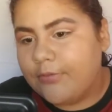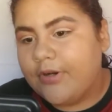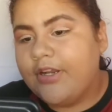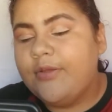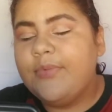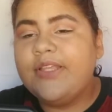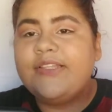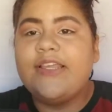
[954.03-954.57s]
we're
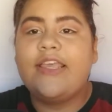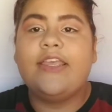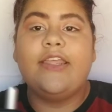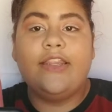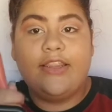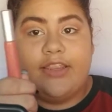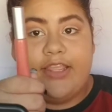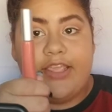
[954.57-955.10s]
gonna be
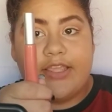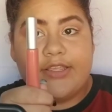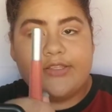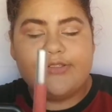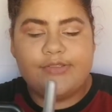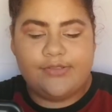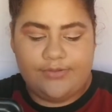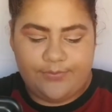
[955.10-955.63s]
taking
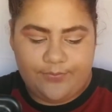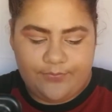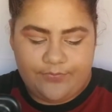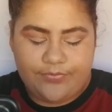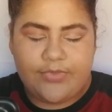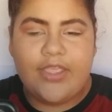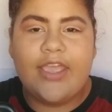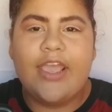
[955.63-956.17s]
this,
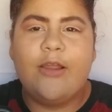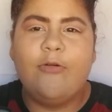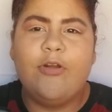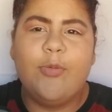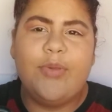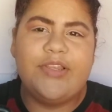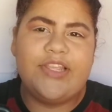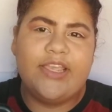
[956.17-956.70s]
and we're
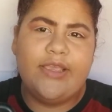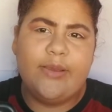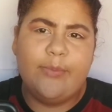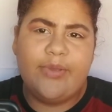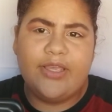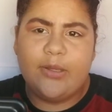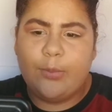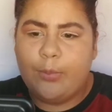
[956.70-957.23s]
gonna be taking a
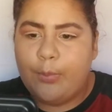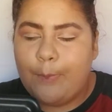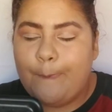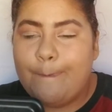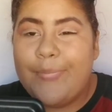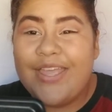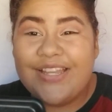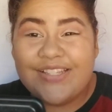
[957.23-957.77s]
bit
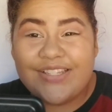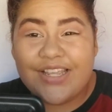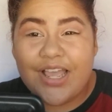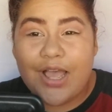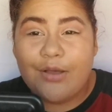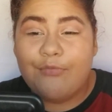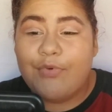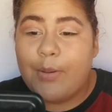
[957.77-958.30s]

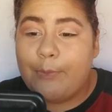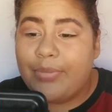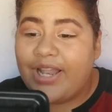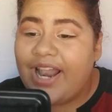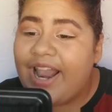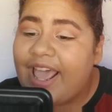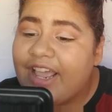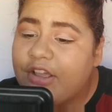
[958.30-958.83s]
of
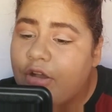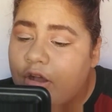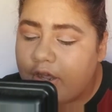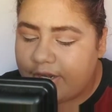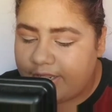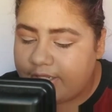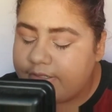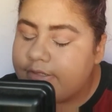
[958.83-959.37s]
black
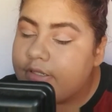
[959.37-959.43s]
on it.